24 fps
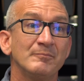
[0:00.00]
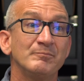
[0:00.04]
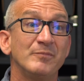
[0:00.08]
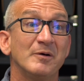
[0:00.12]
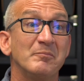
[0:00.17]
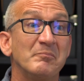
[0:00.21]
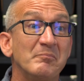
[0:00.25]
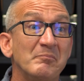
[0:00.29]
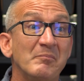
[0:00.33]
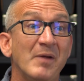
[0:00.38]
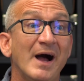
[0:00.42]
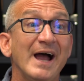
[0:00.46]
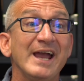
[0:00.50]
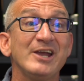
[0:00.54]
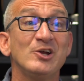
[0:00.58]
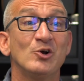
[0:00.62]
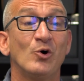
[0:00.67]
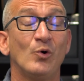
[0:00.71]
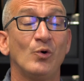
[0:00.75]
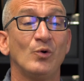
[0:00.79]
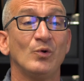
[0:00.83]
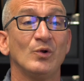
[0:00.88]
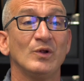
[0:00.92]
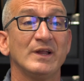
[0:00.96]
But my
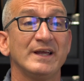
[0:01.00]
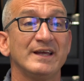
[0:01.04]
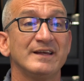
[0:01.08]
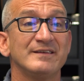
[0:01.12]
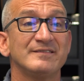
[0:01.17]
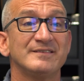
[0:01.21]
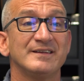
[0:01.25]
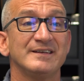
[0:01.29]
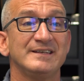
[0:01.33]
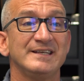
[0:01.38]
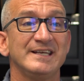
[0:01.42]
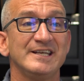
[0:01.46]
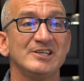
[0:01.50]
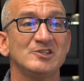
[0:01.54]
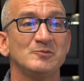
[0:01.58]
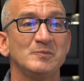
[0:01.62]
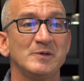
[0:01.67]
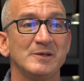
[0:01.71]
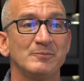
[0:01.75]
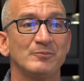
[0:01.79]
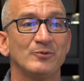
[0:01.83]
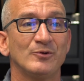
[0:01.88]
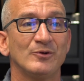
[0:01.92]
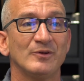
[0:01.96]
goal is to teach
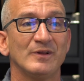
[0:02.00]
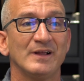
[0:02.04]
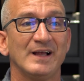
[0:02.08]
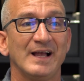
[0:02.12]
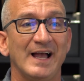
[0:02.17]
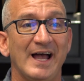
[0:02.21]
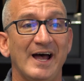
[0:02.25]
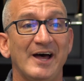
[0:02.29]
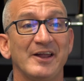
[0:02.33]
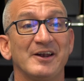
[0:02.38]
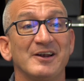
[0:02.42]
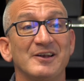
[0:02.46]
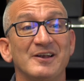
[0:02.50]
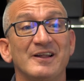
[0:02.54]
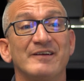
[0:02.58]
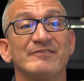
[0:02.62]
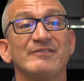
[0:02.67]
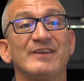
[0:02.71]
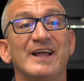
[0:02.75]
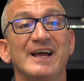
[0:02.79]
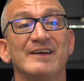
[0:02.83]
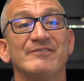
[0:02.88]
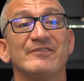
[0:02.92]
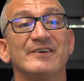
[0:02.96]
people how to
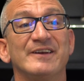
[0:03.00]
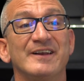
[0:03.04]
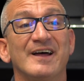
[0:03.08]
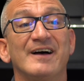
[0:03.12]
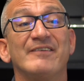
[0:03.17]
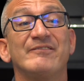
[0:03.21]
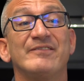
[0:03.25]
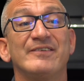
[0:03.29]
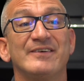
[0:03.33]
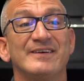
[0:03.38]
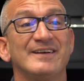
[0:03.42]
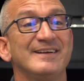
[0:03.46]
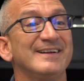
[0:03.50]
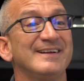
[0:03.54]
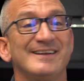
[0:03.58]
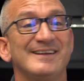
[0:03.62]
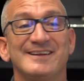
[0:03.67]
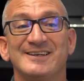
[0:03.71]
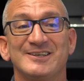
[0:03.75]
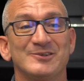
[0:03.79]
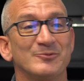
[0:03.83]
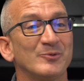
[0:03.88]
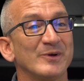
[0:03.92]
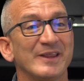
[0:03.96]
love life enough
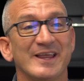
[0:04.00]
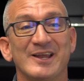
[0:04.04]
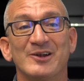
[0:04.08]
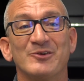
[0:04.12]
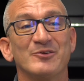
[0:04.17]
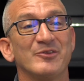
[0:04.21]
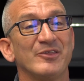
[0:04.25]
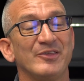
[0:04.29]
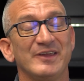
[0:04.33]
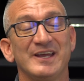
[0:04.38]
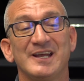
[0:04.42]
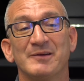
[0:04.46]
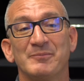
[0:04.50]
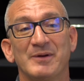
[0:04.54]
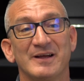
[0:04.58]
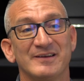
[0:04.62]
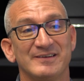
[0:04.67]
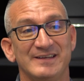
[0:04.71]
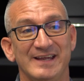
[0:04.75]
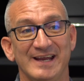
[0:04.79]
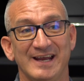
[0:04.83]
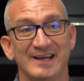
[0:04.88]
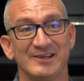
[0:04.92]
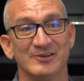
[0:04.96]
to where they don't think
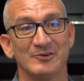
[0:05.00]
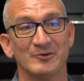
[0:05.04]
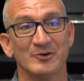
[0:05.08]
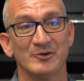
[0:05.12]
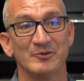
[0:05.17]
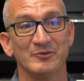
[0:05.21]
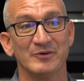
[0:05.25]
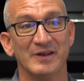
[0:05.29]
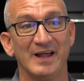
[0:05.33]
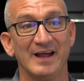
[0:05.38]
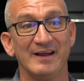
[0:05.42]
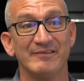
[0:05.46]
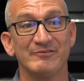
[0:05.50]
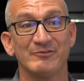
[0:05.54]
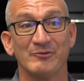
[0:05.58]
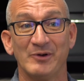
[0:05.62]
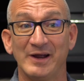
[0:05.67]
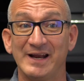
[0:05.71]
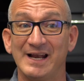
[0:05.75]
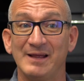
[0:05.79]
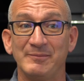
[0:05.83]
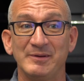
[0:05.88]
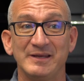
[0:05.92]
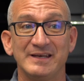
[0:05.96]
about taking their own life,
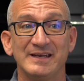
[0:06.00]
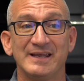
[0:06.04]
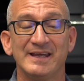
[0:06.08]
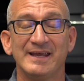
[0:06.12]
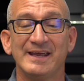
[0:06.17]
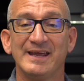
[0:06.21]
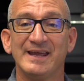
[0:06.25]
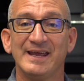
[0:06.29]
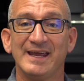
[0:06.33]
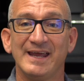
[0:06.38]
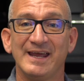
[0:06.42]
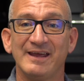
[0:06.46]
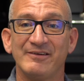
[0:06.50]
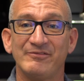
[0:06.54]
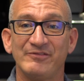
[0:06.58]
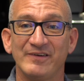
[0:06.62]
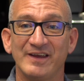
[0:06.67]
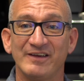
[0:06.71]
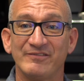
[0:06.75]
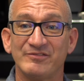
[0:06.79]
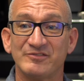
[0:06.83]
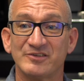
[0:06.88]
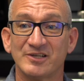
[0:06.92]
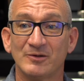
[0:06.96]
right? I mean,
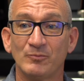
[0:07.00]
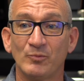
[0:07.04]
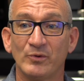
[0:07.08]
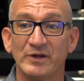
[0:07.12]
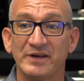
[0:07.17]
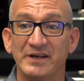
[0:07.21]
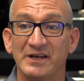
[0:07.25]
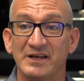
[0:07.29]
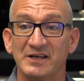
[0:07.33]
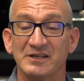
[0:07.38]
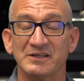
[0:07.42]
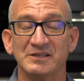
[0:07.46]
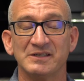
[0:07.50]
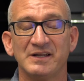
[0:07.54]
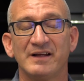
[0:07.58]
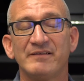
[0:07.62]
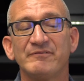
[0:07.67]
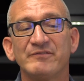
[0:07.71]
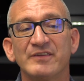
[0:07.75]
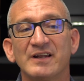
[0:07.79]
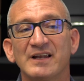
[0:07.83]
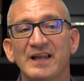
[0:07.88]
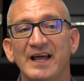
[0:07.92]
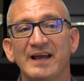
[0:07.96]
if someone
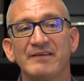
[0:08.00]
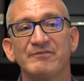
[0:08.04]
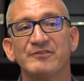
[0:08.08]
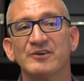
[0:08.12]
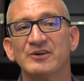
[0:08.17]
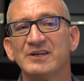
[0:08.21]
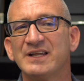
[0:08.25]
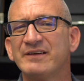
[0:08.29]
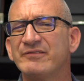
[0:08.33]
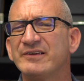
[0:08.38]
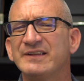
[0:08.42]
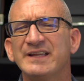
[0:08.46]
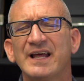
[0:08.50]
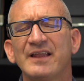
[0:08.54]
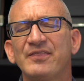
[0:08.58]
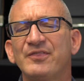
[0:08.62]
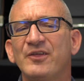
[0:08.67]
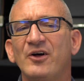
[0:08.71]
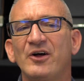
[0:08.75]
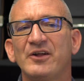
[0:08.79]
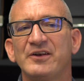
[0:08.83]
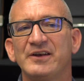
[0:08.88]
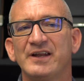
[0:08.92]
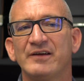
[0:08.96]
loved the life they're living, that
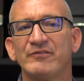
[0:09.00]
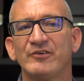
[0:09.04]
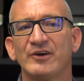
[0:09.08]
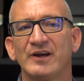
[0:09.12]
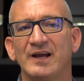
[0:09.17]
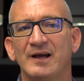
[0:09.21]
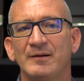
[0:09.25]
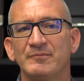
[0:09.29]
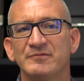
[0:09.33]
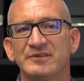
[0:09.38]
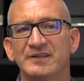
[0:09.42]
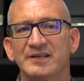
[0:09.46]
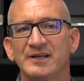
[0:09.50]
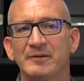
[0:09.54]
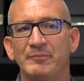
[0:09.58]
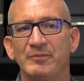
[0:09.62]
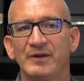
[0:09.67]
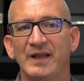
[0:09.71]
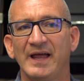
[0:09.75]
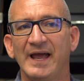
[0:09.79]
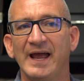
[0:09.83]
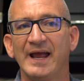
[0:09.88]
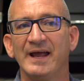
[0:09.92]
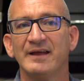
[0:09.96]
thought never comes into
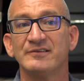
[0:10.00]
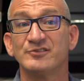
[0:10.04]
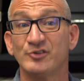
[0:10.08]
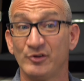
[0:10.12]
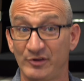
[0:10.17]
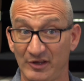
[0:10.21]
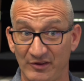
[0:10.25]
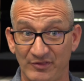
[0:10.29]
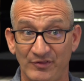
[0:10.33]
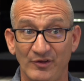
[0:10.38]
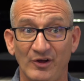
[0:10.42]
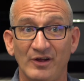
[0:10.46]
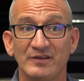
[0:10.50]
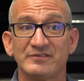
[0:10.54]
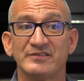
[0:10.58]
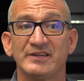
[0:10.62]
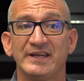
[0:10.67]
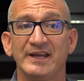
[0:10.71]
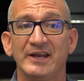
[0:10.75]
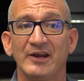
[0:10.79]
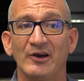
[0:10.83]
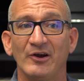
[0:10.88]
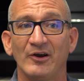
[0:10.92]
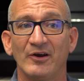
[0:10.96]
play. So the thought's
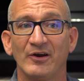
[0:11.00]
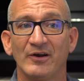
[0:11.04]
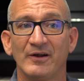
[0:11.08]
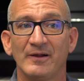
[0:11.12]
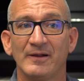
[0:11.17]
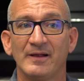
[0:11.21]
here.